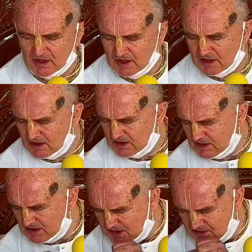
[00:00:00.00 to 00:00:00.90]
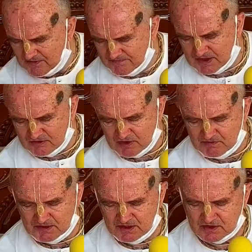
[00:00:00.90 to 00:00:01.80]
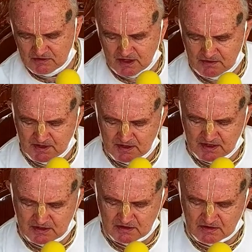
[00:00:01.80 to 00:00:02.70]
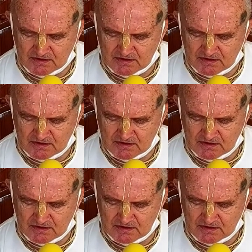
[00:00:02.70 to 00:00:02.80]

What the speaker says: That will be described later on.